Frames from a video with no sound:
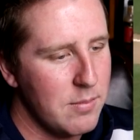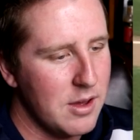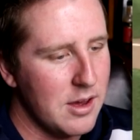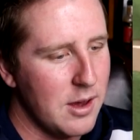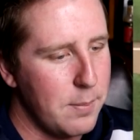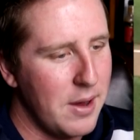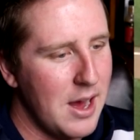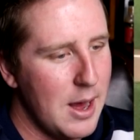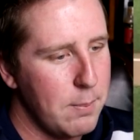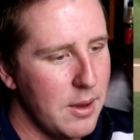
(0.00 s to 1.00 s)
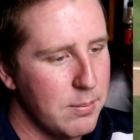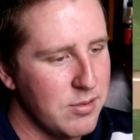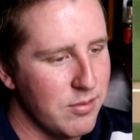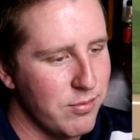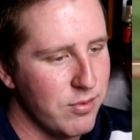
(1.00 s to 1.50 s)
Oh, pop up
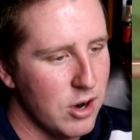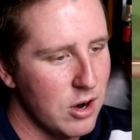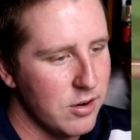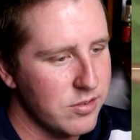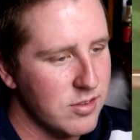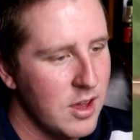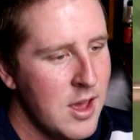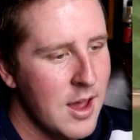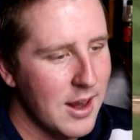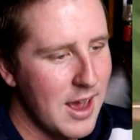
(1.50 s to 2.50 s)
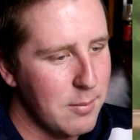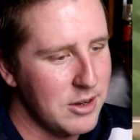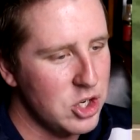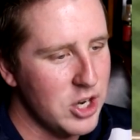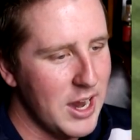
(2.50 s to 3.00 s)
to first. Got
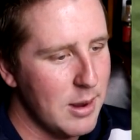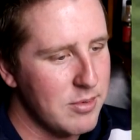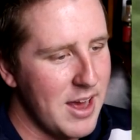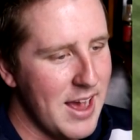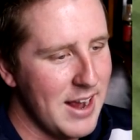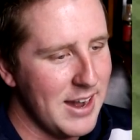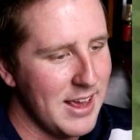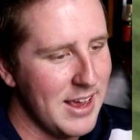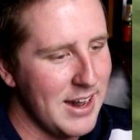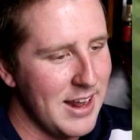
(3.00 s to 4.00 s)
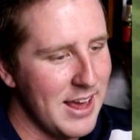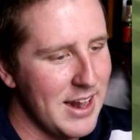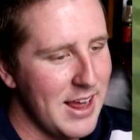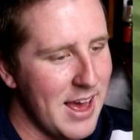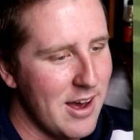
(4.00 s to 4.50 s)
me jammed high and in
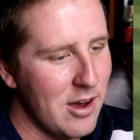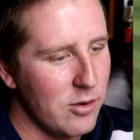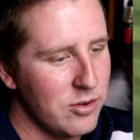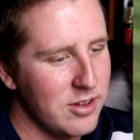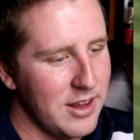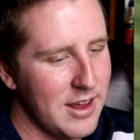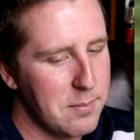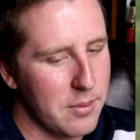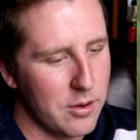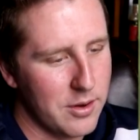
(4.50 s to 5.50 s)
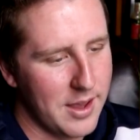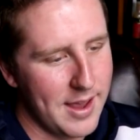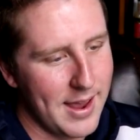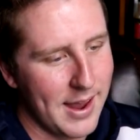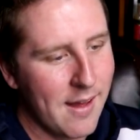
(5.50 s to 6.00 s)
and out. Yep,
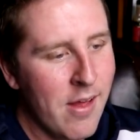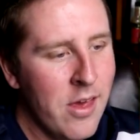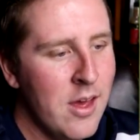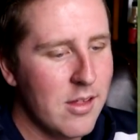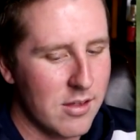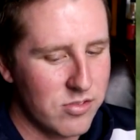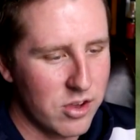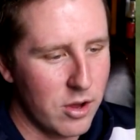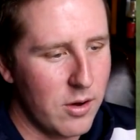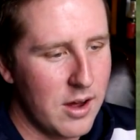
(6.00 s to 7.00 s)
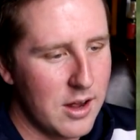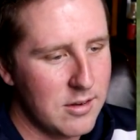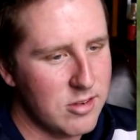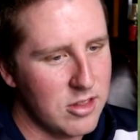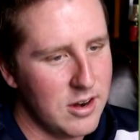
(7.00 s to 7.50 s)
okay. Let's go
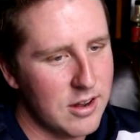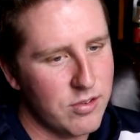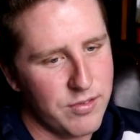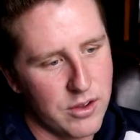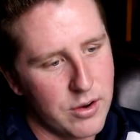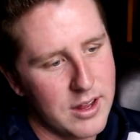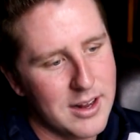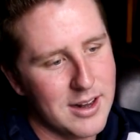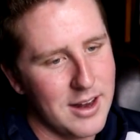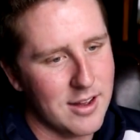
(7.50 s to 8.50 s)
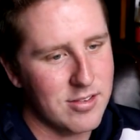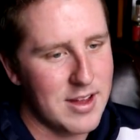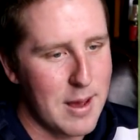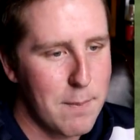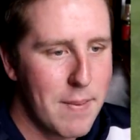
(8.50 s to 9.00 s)
on to the next fielding. Next
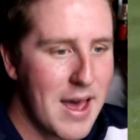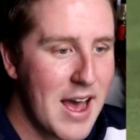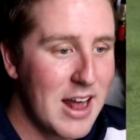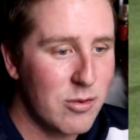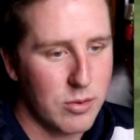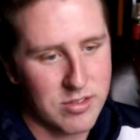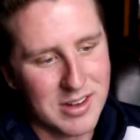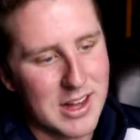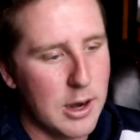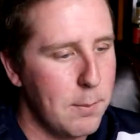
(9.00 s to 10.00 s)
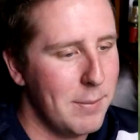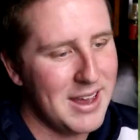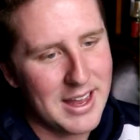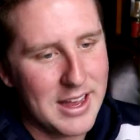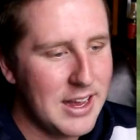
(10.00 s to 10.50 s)
at bat, what's it going to
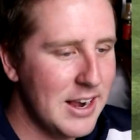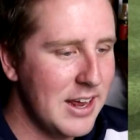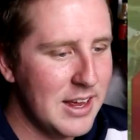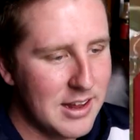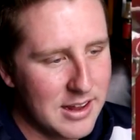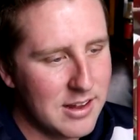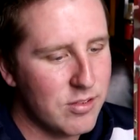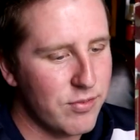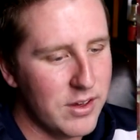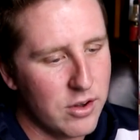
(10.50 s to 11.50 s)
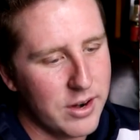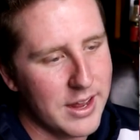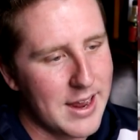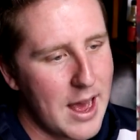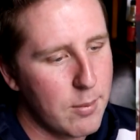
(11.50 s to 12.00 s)
be? It is
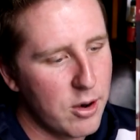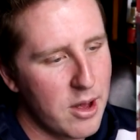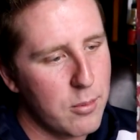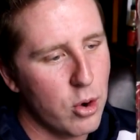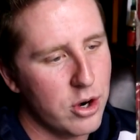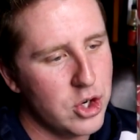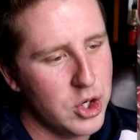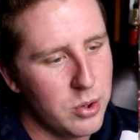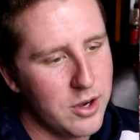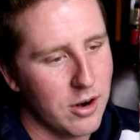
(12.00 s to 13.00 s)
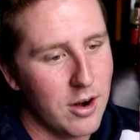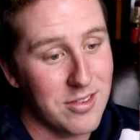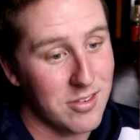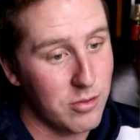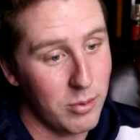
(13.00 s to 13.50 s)
fielding. Albert Almora Jr.
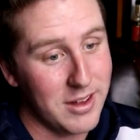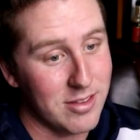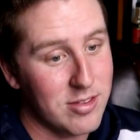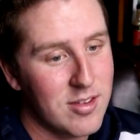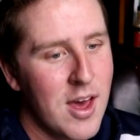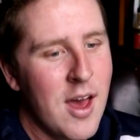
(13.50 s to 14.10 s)
on the Twins